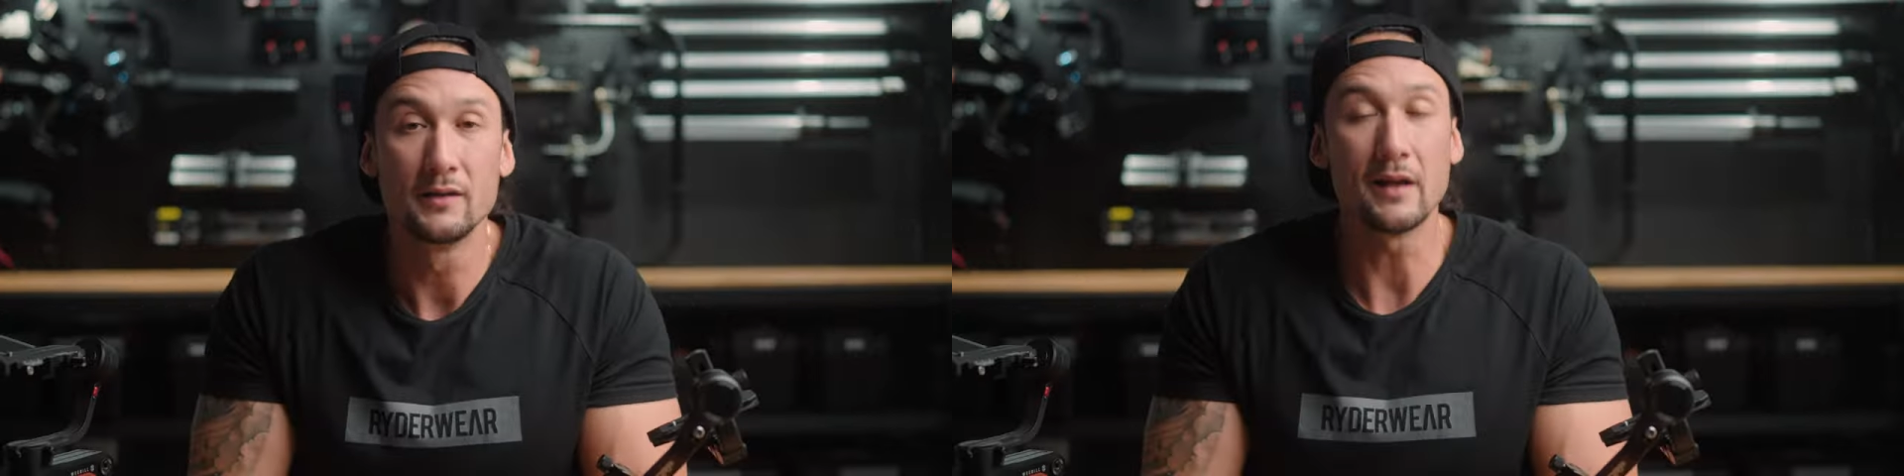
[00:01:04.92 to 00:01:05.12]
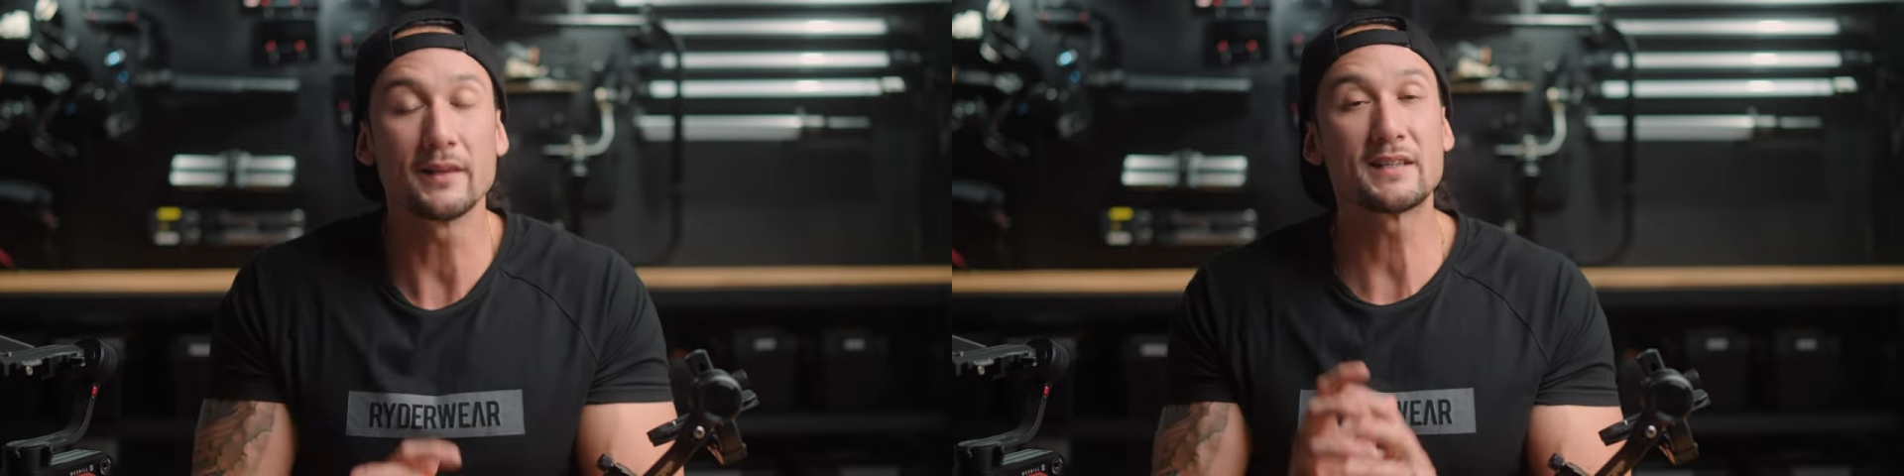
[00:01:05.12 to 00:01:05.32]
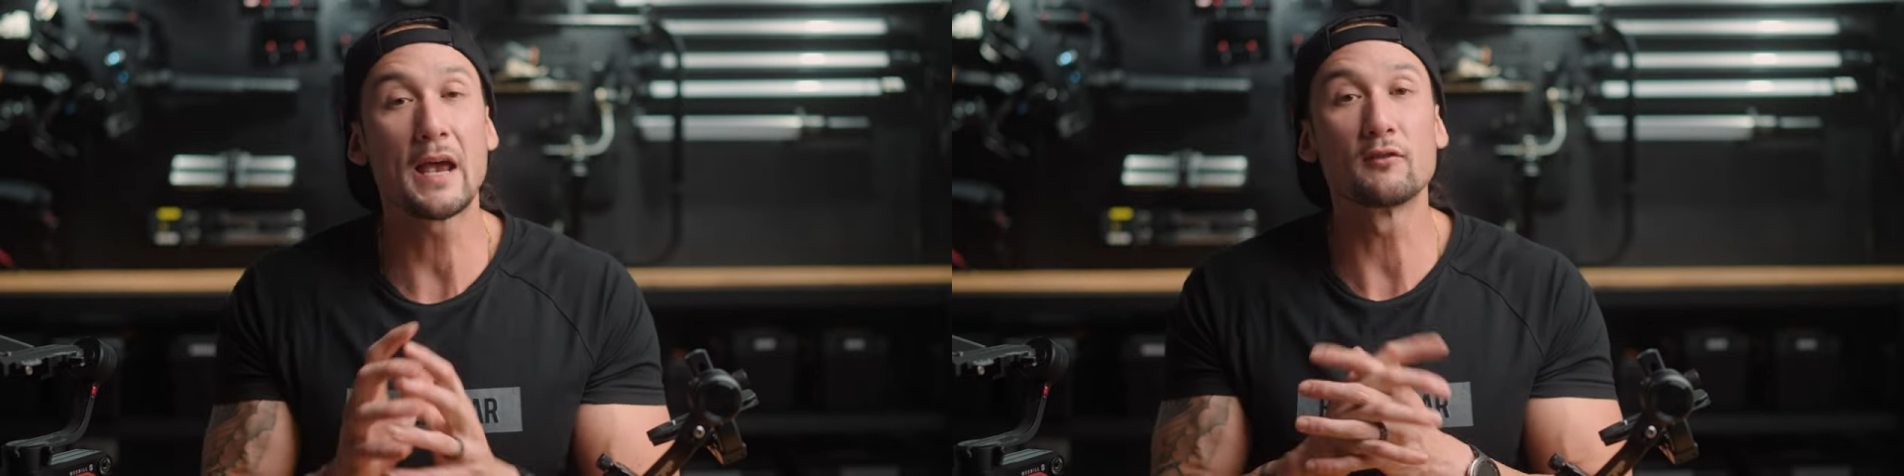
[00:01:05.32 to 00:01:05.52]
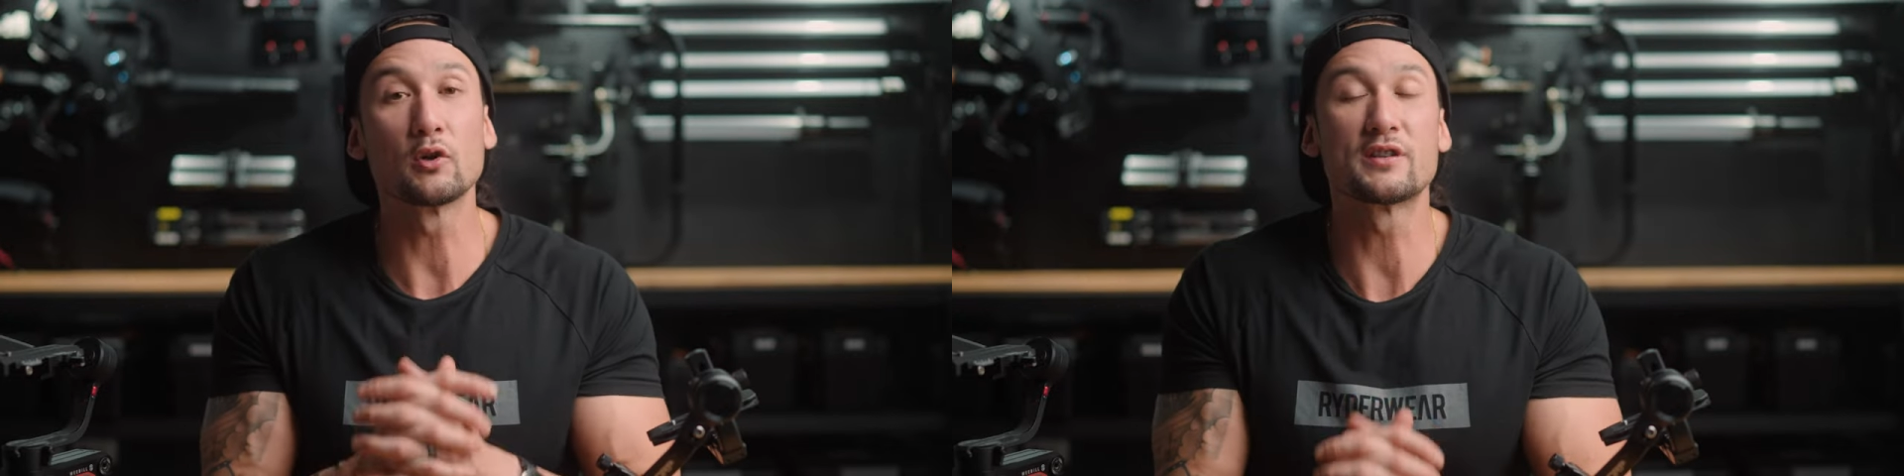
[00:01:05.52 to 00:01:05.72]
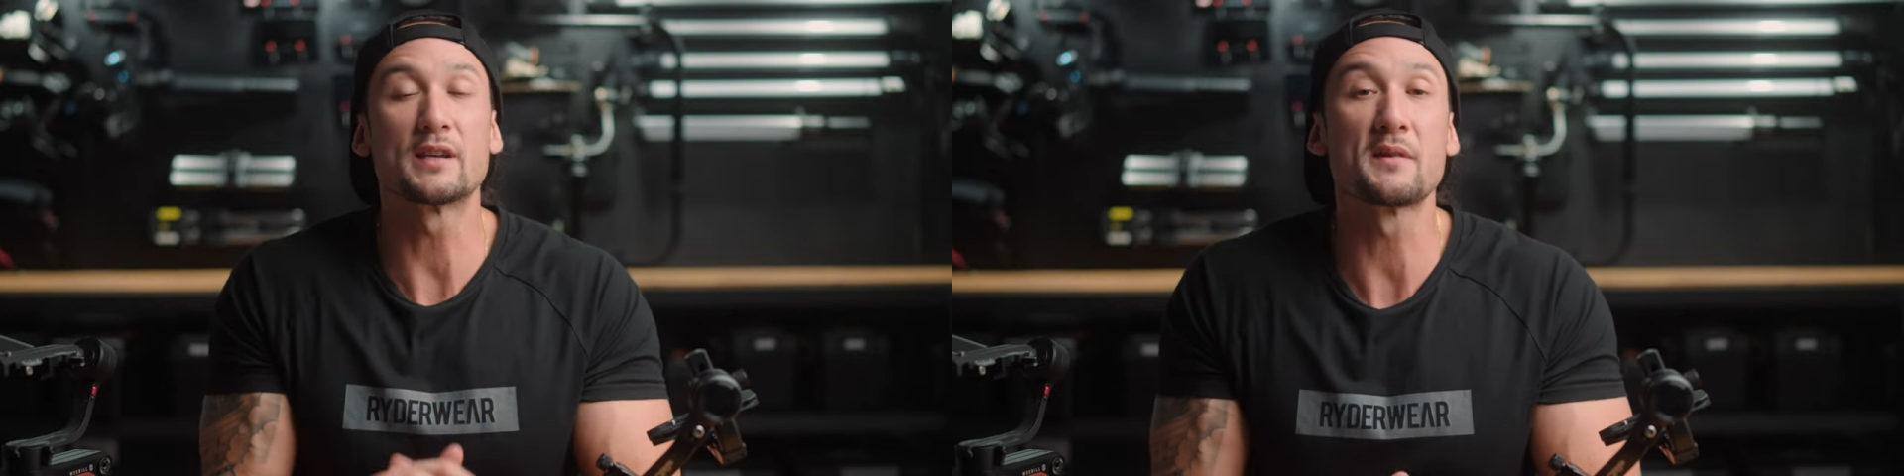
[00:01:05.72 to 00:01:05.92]
Now let's have a
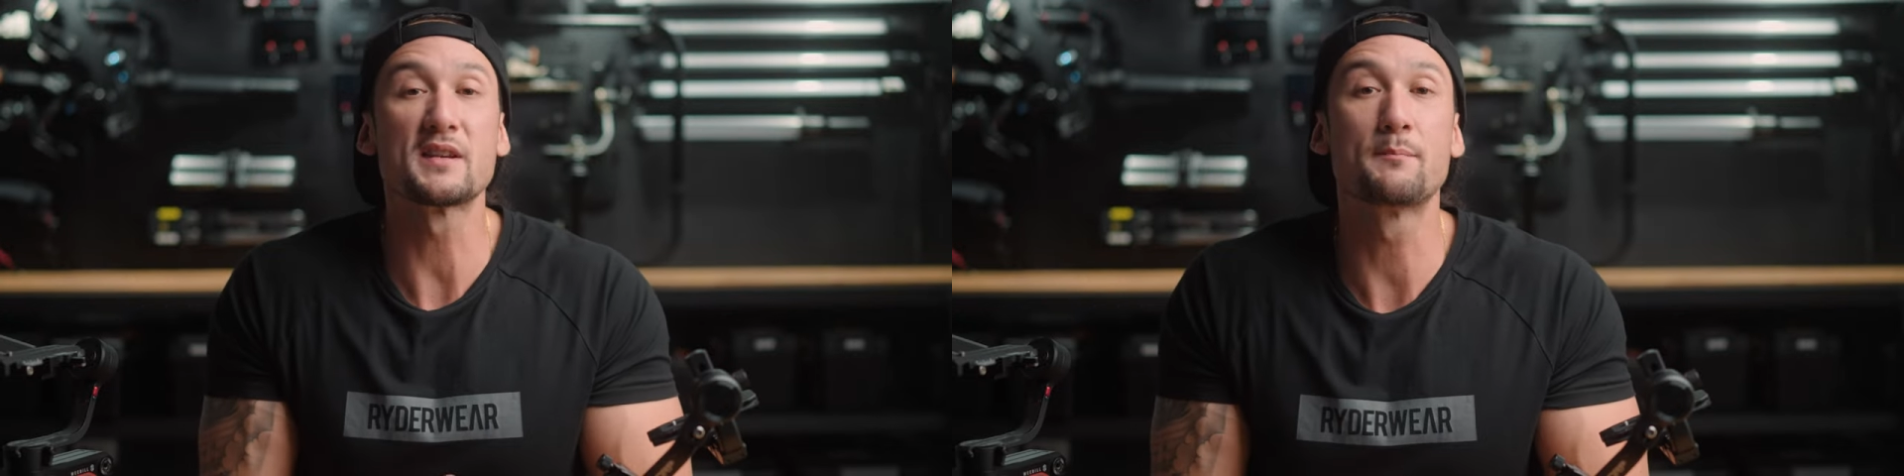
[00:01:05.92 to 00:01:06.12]
look at some of the